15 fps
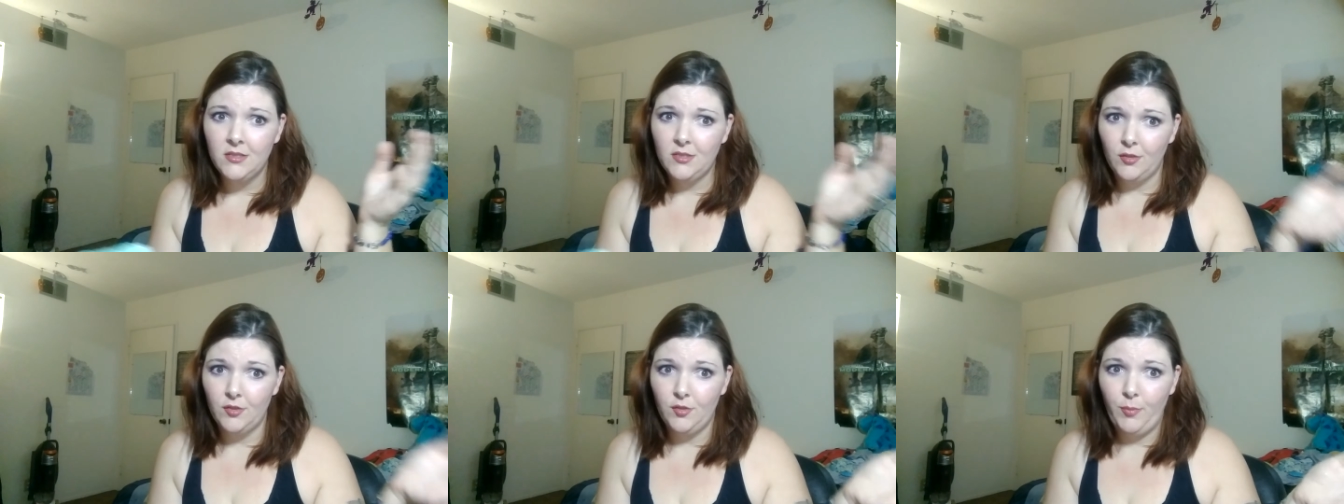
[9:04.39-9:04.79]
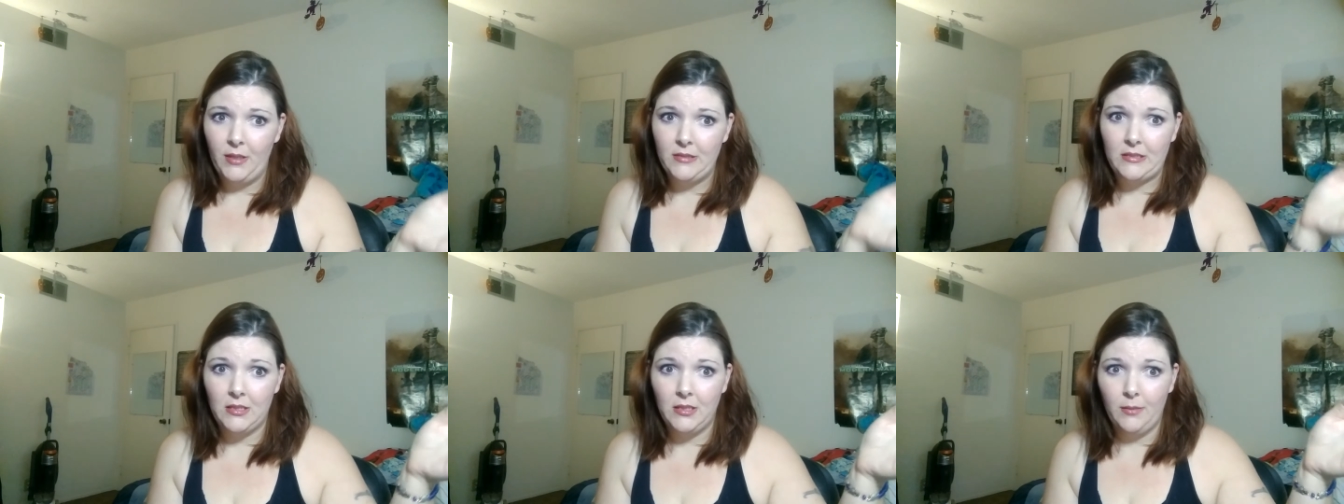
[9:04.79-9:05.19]
So it's
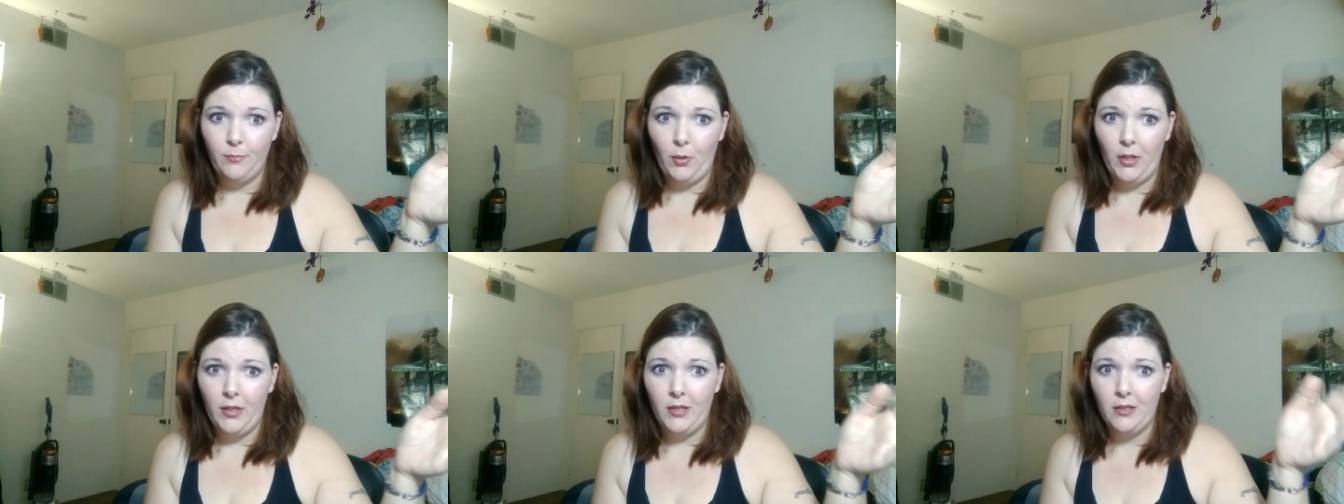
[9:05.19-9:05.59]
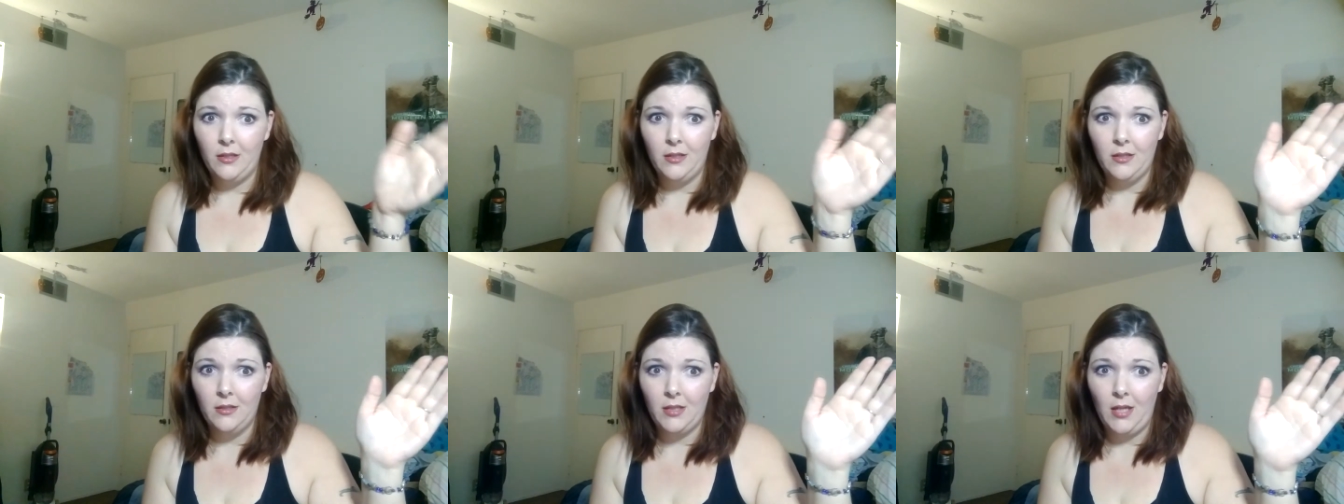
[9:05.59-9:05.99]
basically probably going
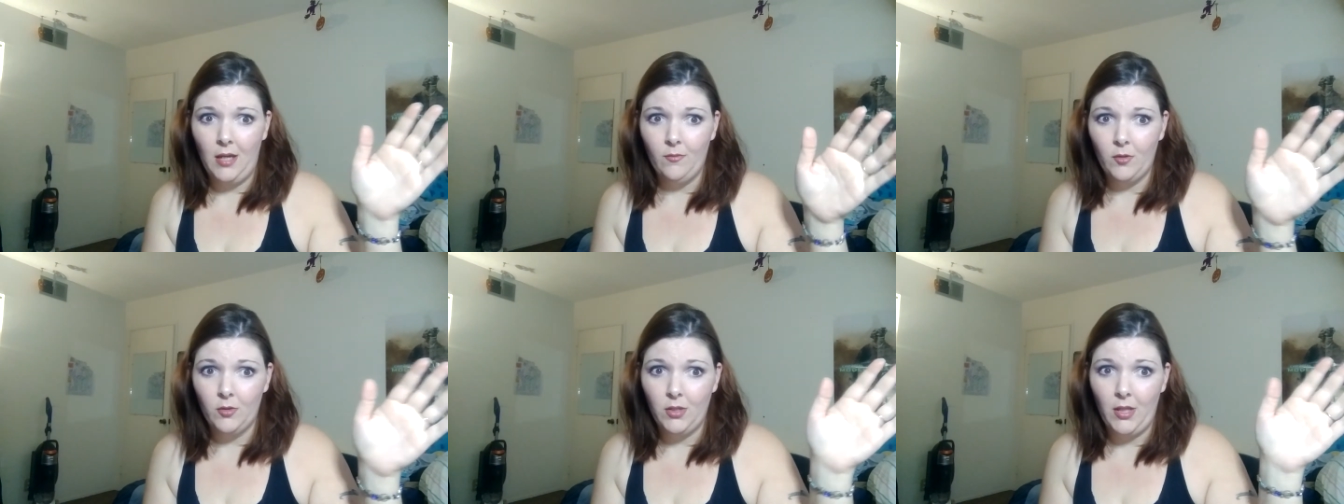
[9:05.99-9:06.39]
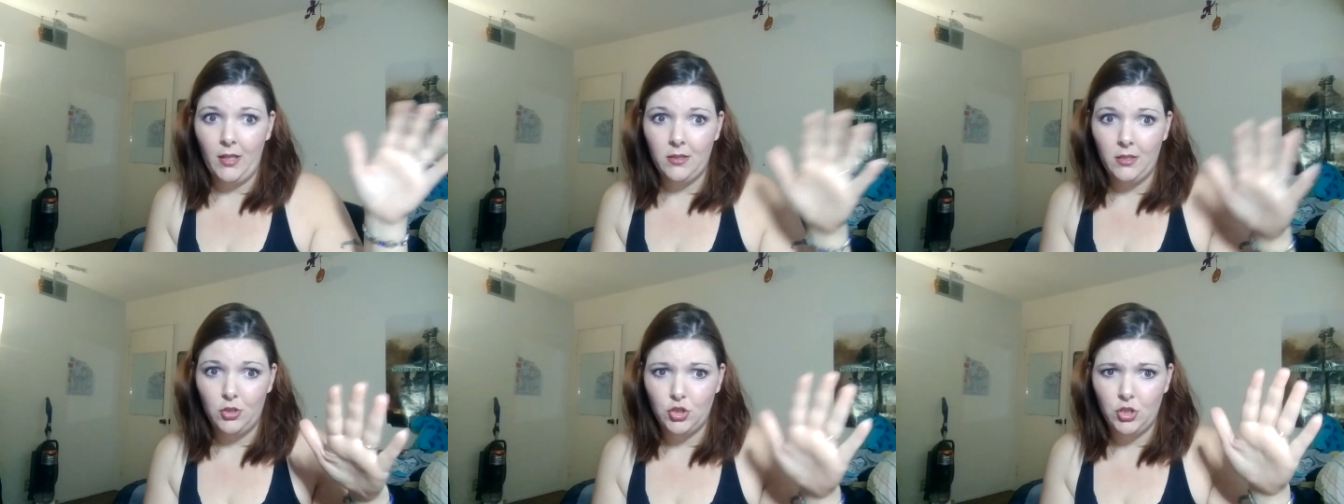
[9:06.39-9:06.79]
to cover
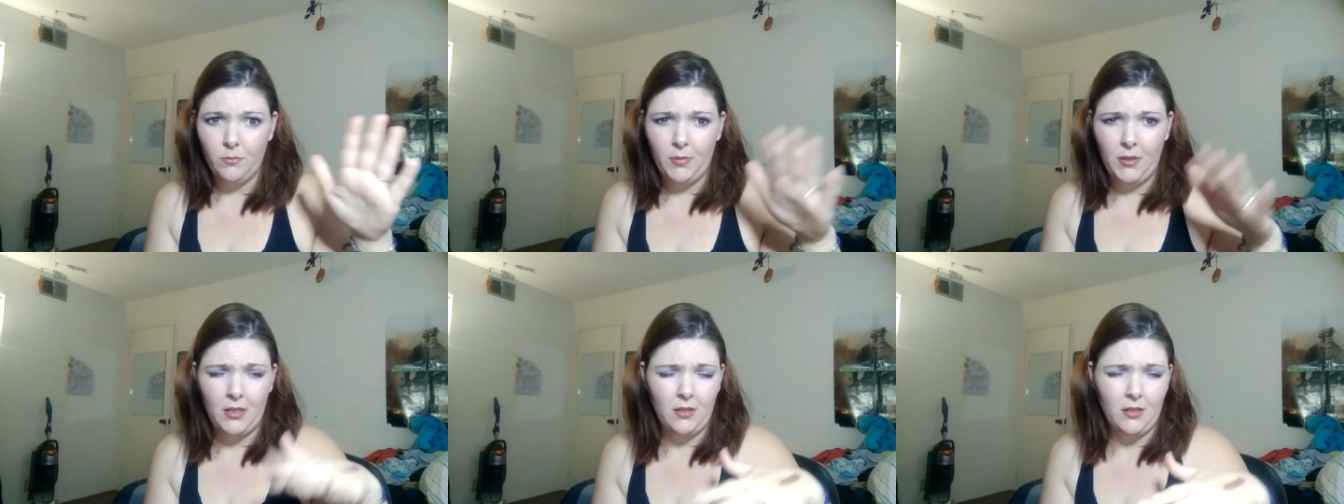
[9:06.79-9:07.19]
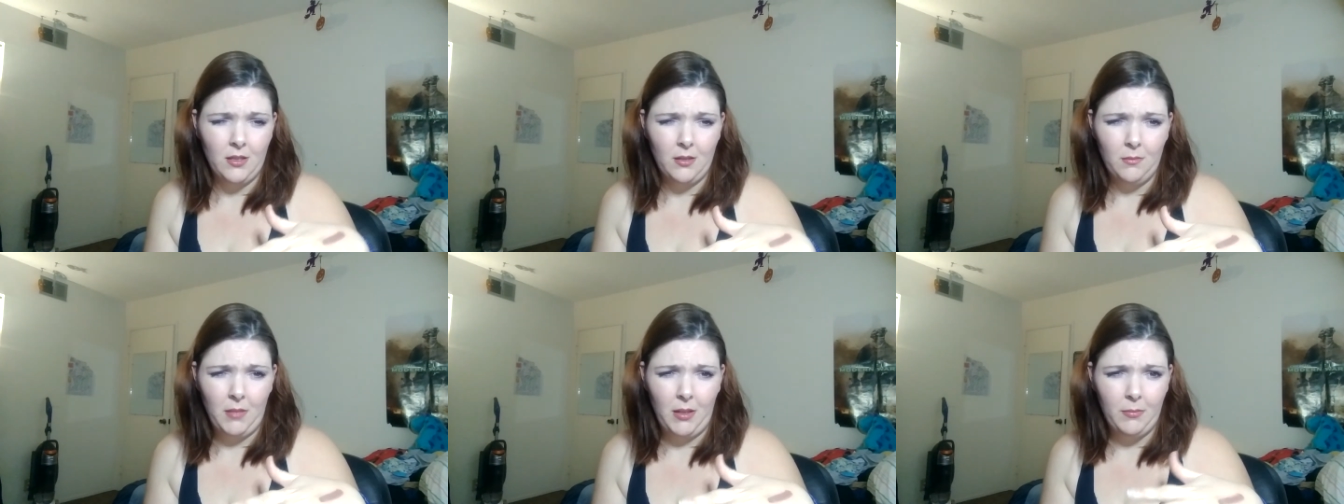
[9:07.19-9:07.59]
like the shipping and
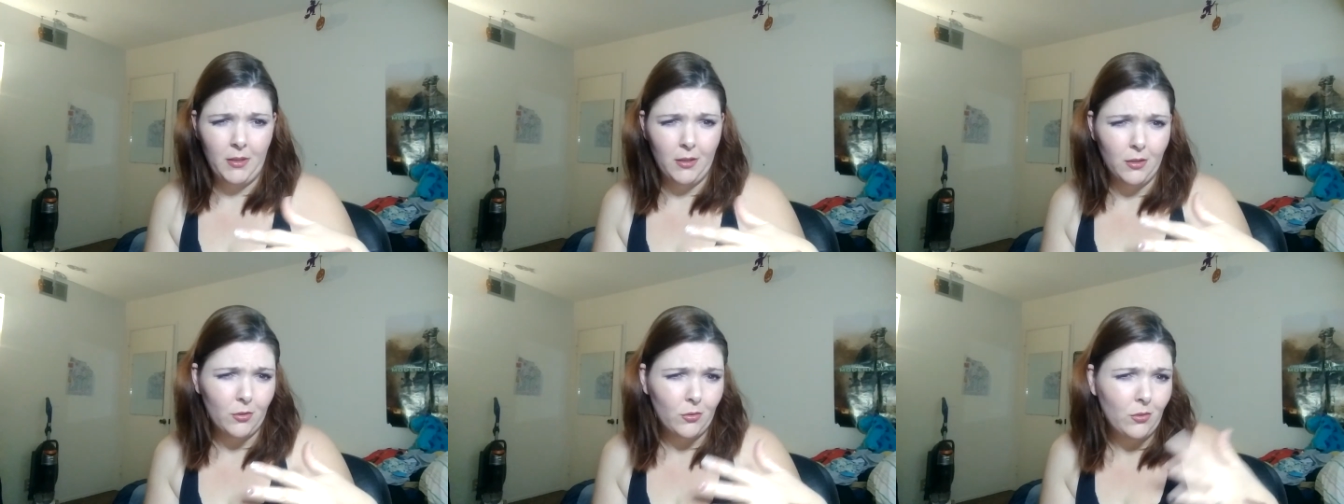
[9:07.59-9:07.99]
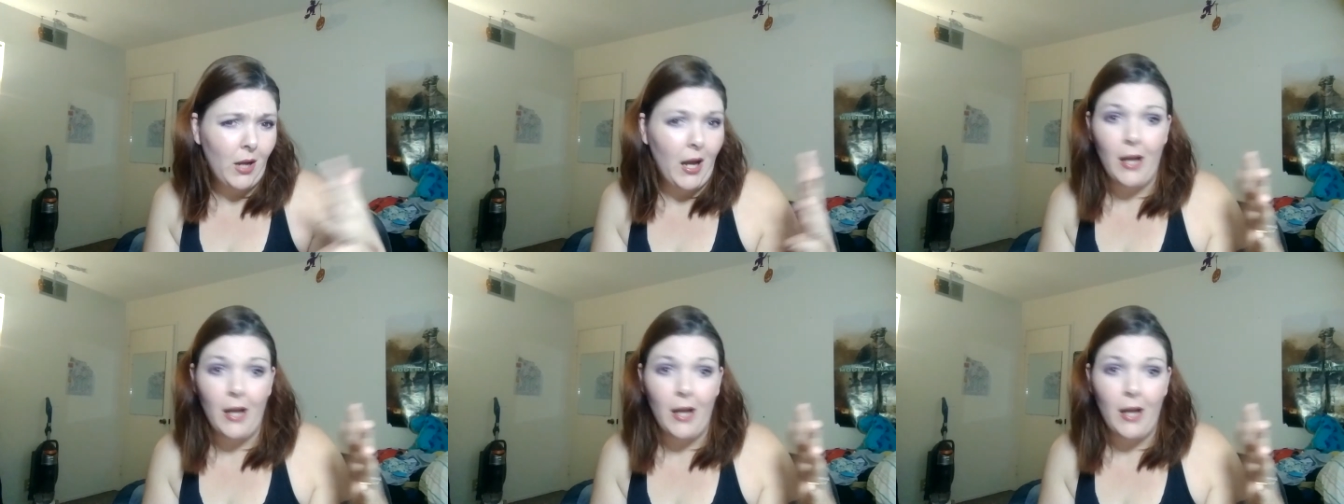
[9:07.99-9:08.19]
then maybe a little.